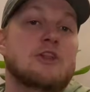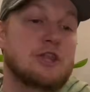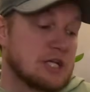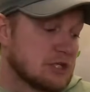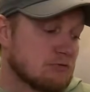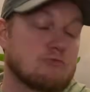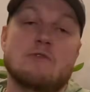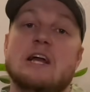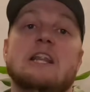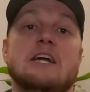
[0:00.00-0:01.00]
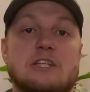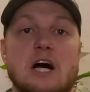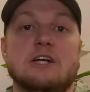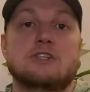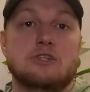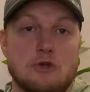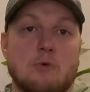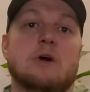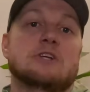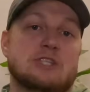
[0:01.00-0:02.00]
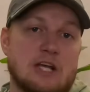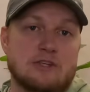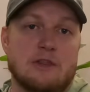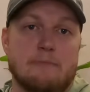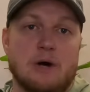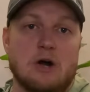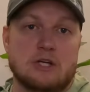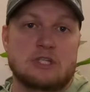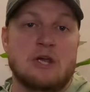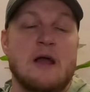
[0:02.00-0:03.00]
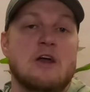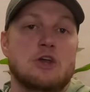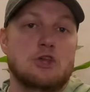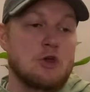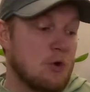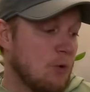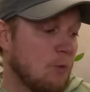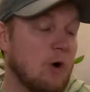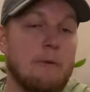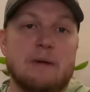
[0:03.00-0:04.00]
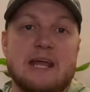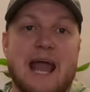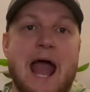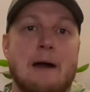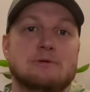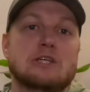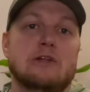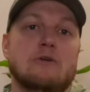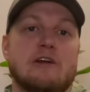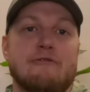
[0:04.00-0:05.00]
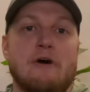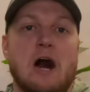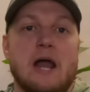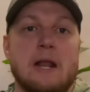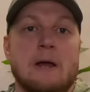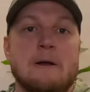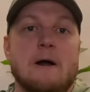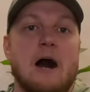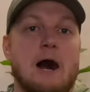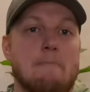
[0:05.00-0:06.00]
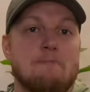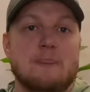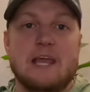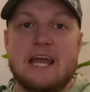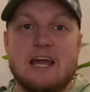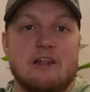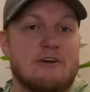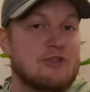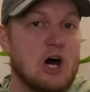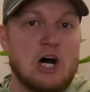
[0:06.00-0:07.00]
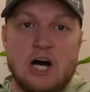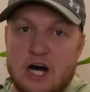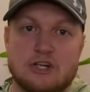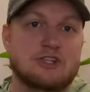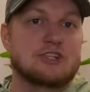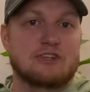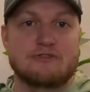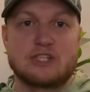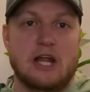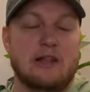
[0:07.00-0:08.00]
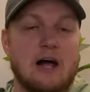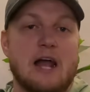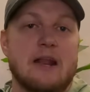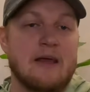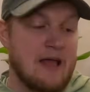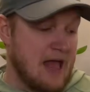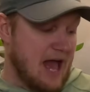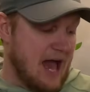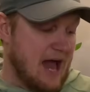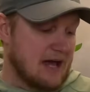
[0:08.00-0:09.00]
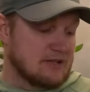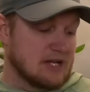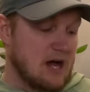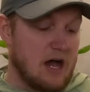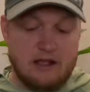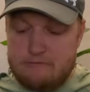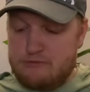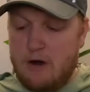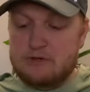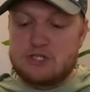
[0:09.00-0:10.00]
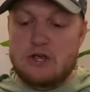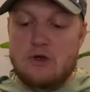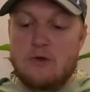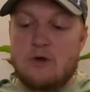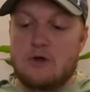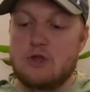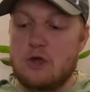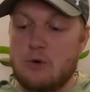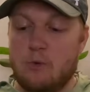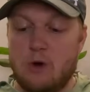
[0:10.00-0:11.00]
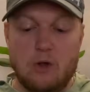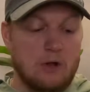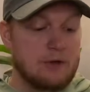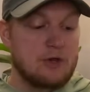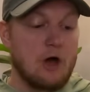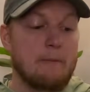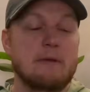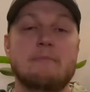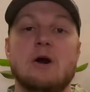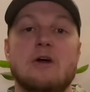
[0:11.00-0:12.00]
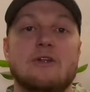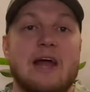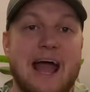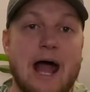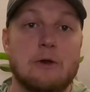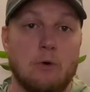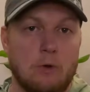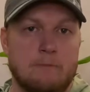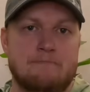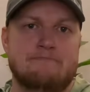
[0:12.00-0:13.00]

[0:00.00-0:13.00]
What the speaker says: this really does do what it says on the box. You will be absolutely fine in the harshest of sunlight, and I can promise you, you will not be burned at all.